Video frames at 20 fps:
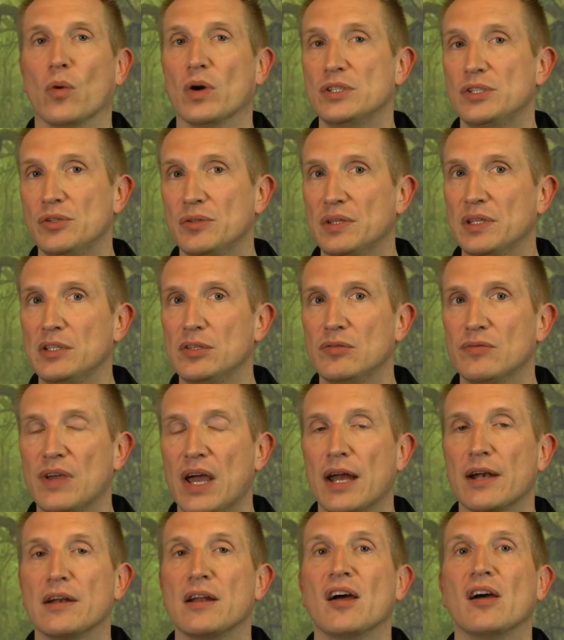Once you think you've
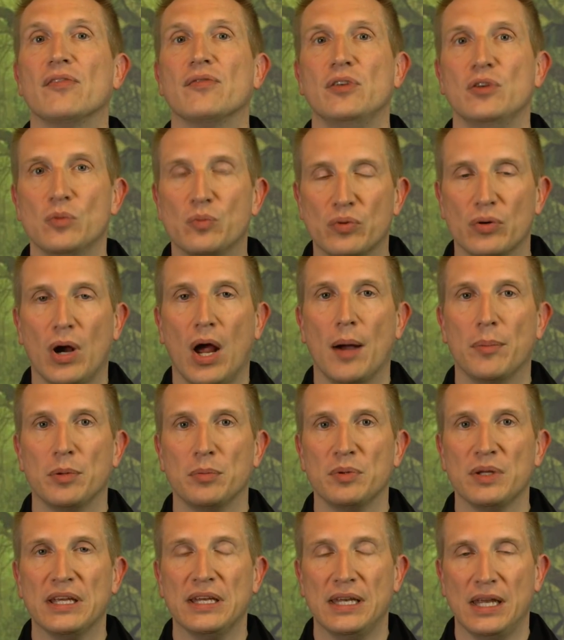got enough, you
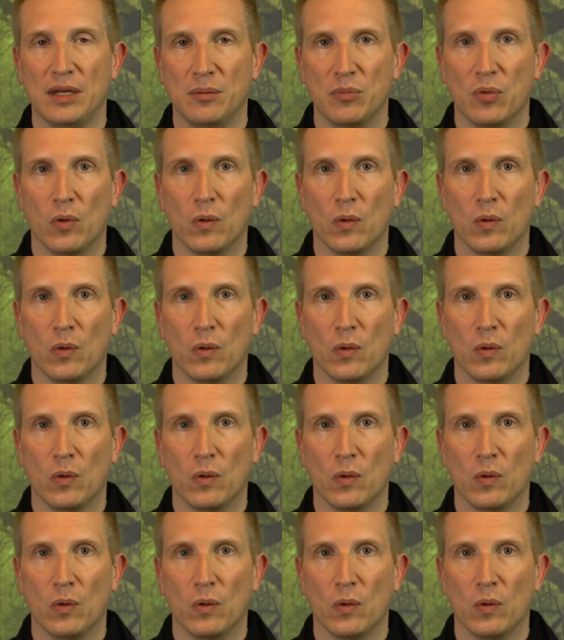probably need